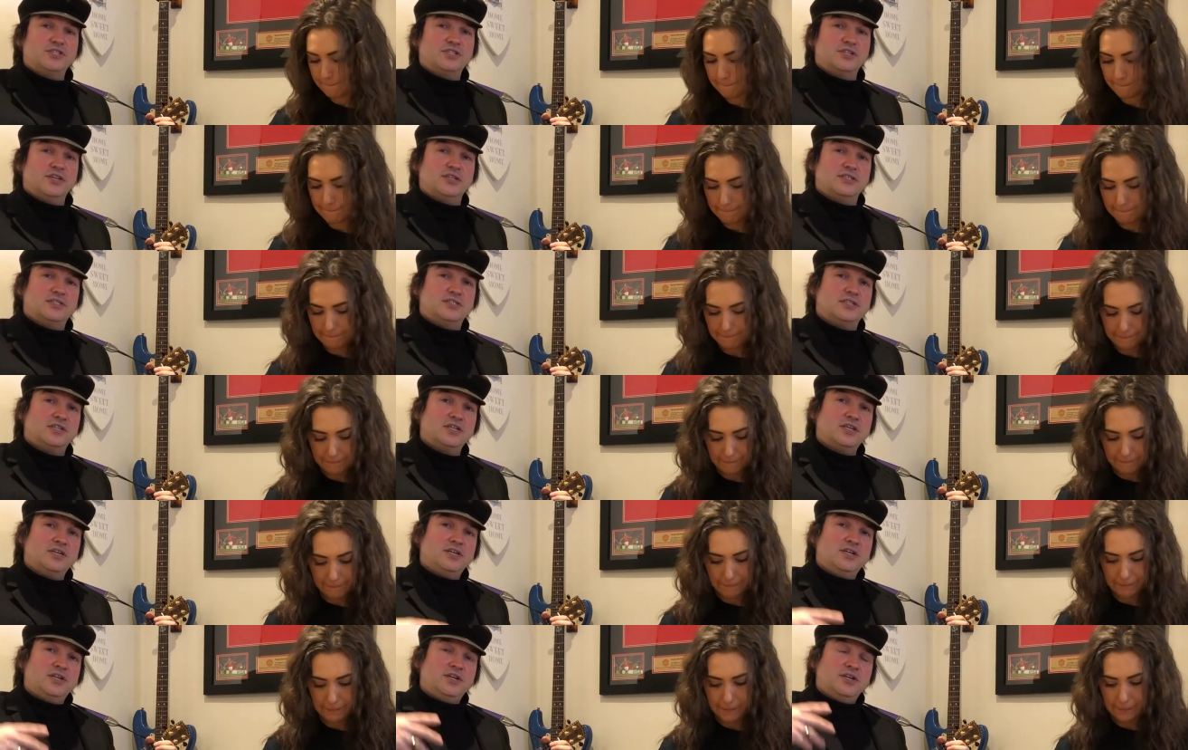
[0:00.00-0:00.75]
Speaker 1: that,
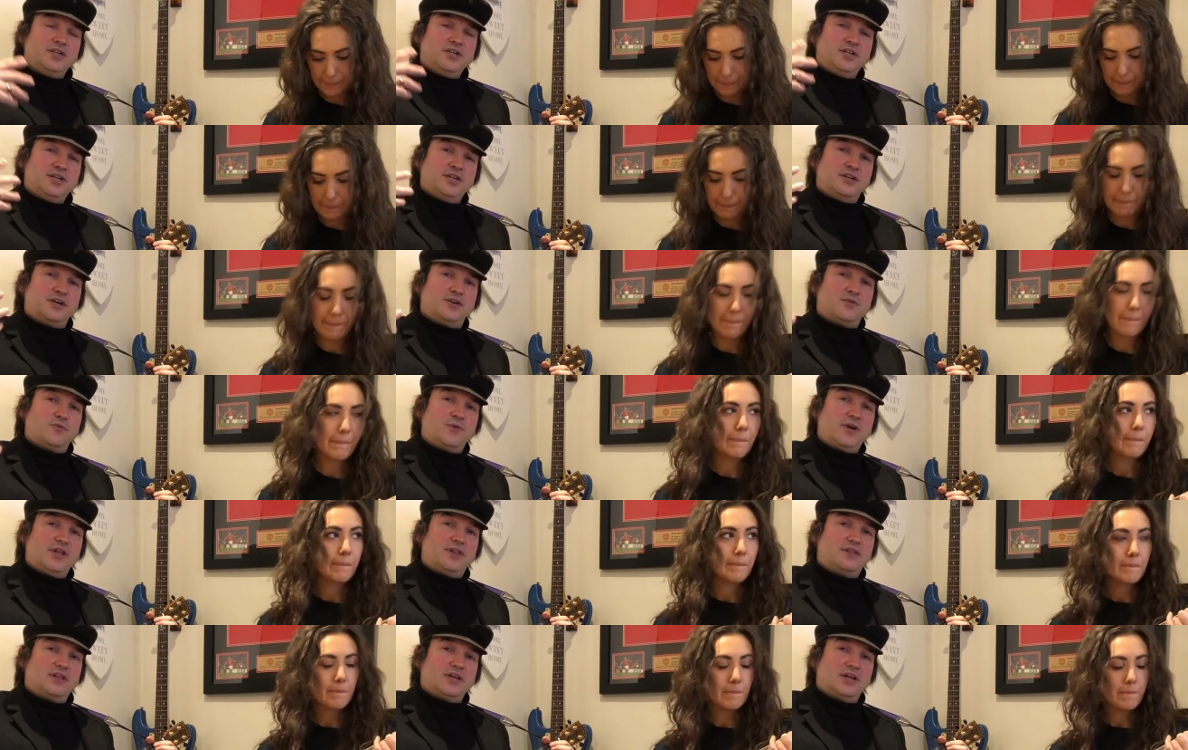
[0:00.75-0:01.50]
you know,
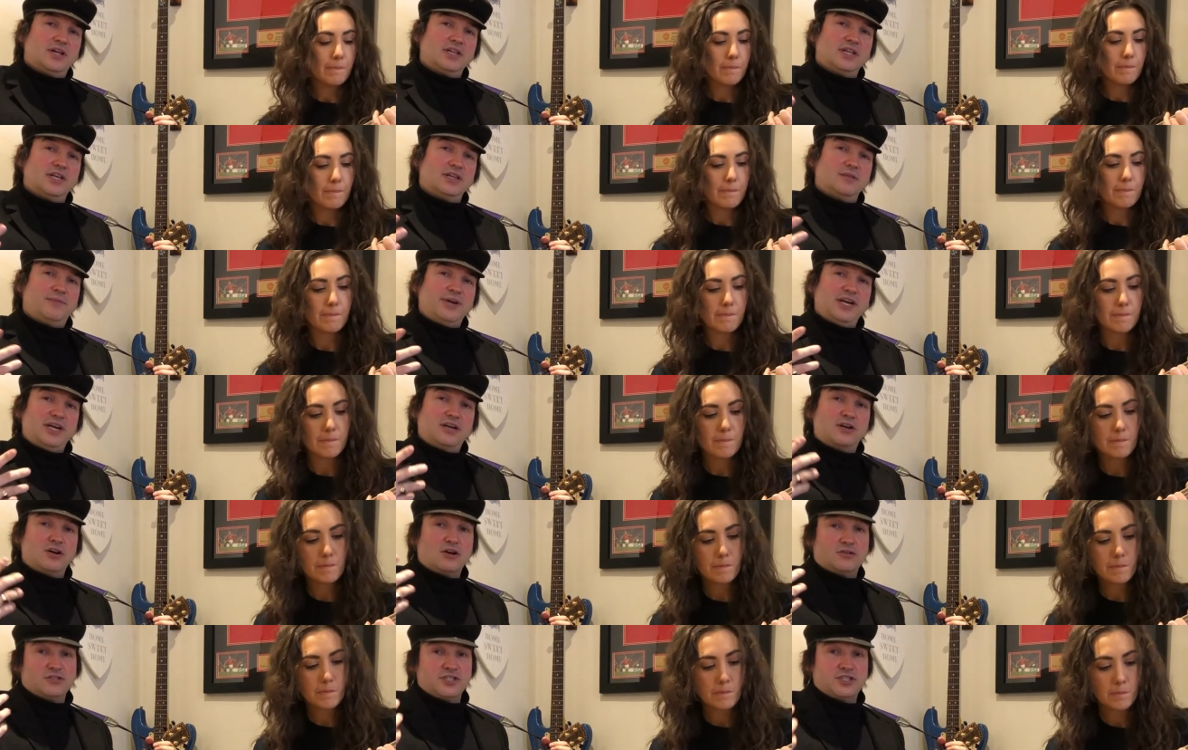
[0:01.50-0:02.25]
with a little bit of
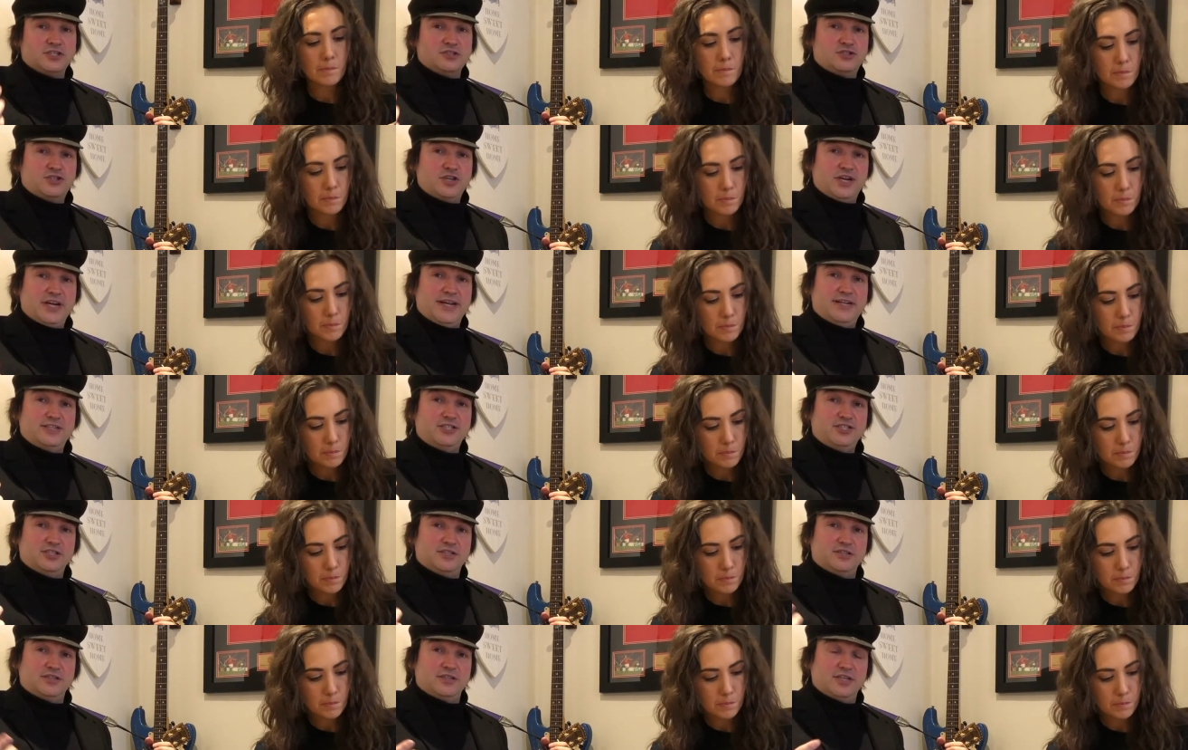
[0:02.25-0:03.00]

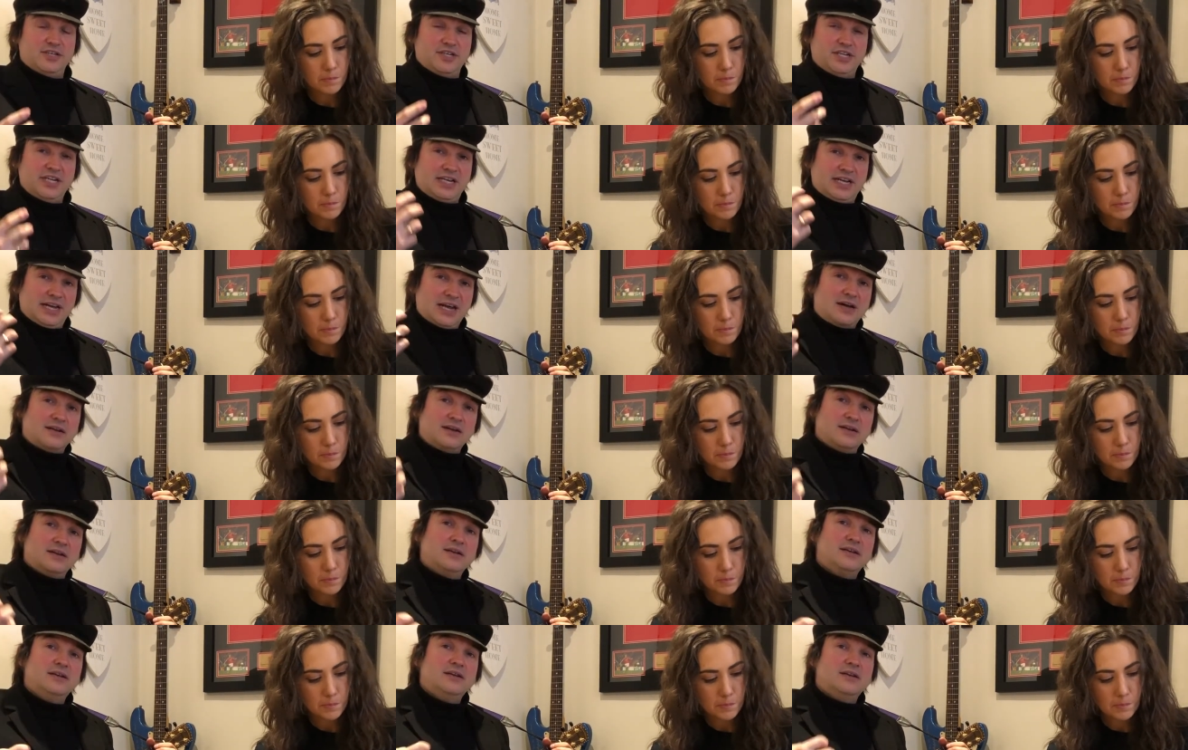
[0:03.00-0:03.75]
concentration, that you
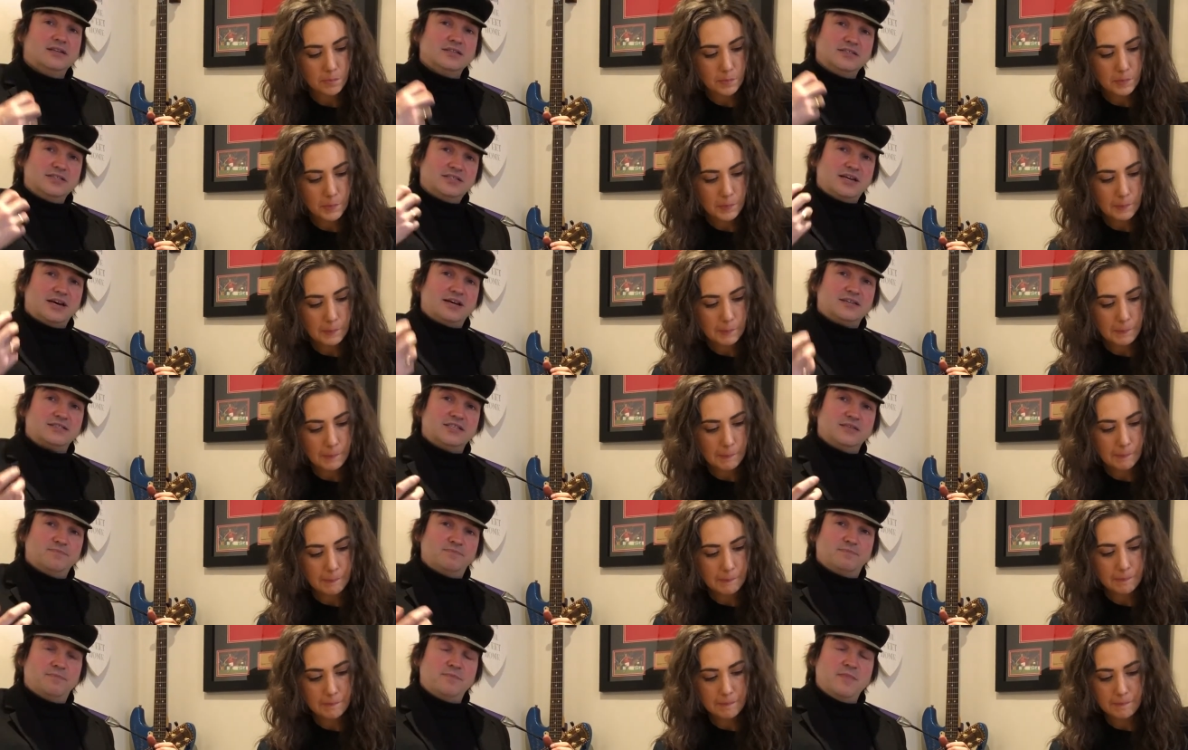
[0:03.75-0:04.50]
can start
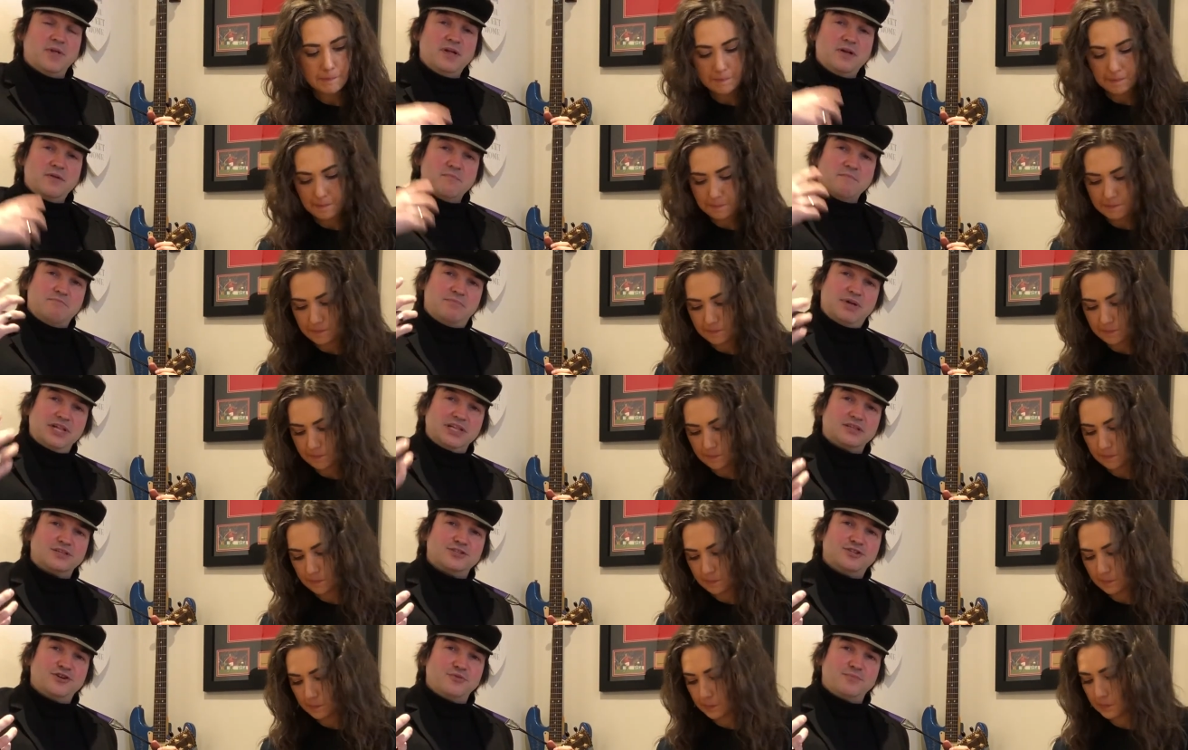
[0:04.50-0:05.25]
to
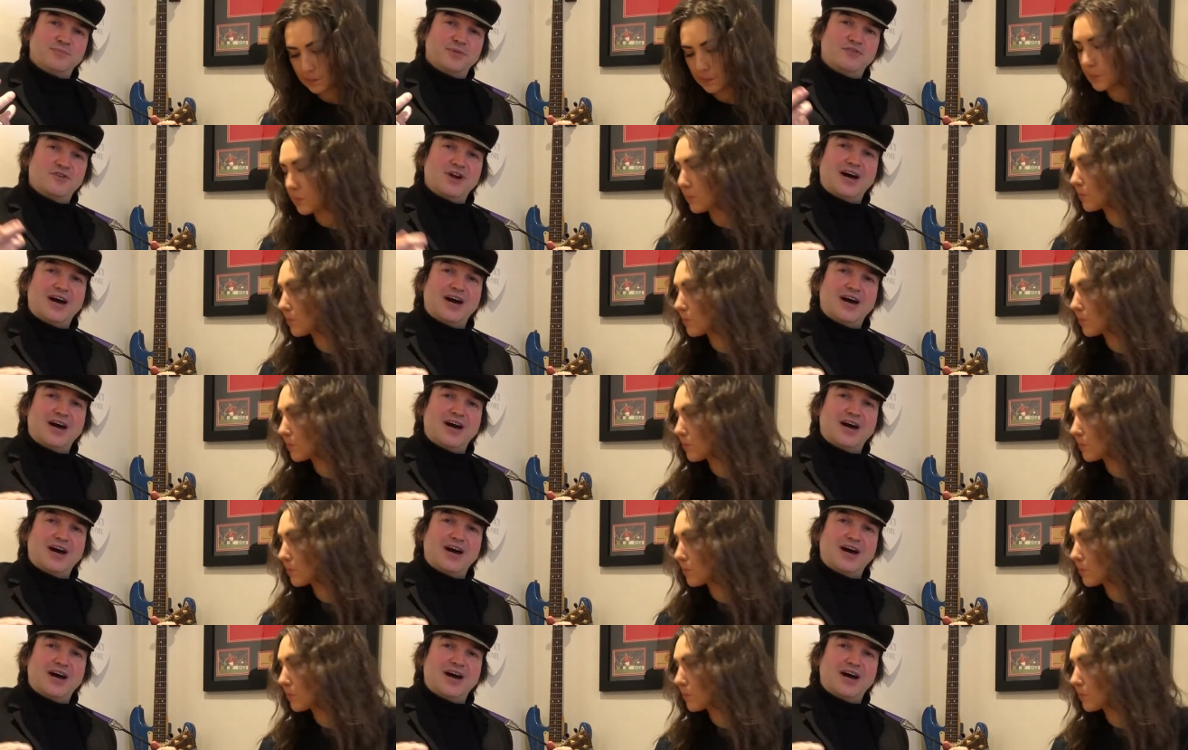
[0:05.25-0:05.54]
build up your